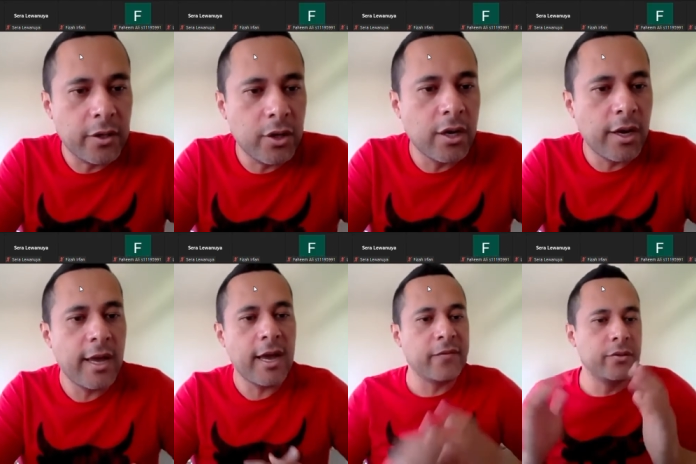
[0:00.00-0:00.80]
You're going to
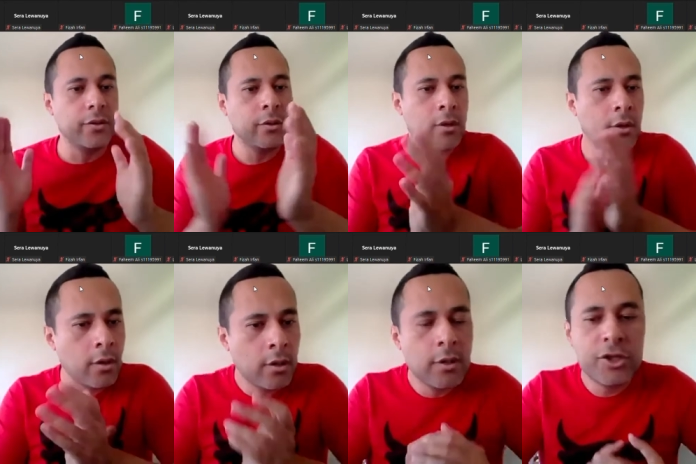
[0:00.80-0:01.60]
have to
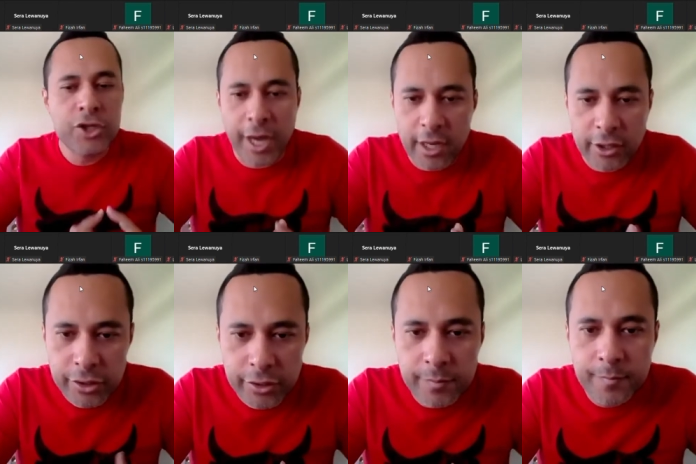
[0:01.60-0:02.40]

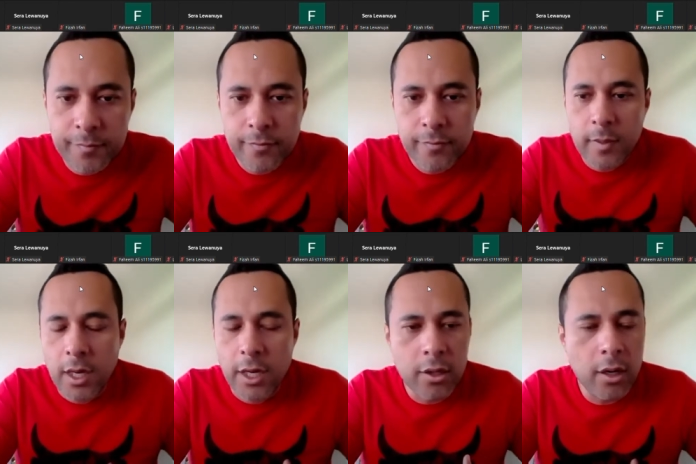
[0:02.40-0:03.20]
change.
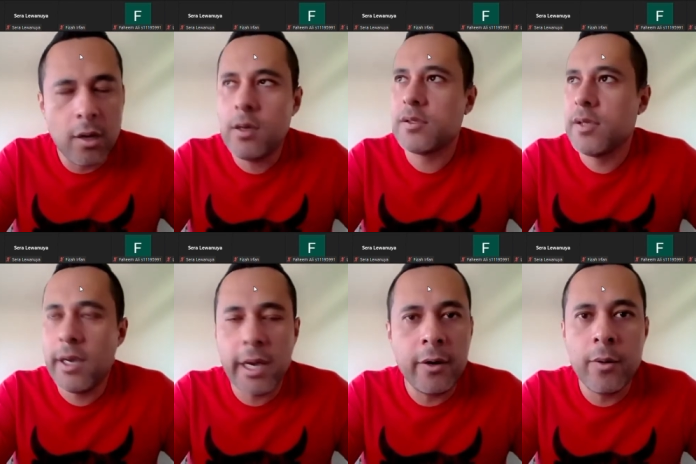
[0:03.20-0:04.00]
And you're like, oh, so
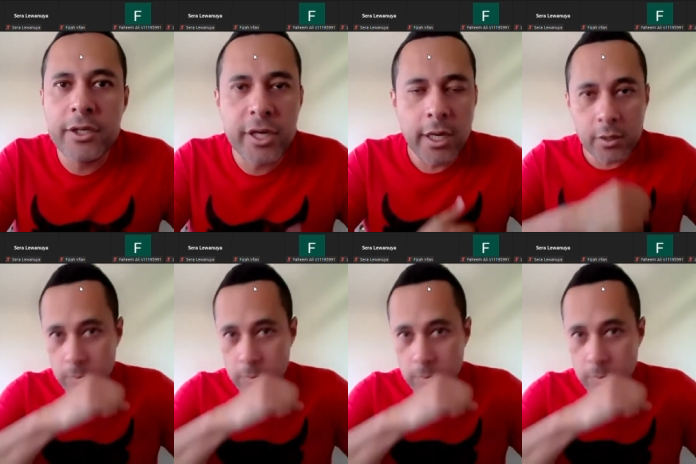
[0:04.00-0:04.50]
how do I change?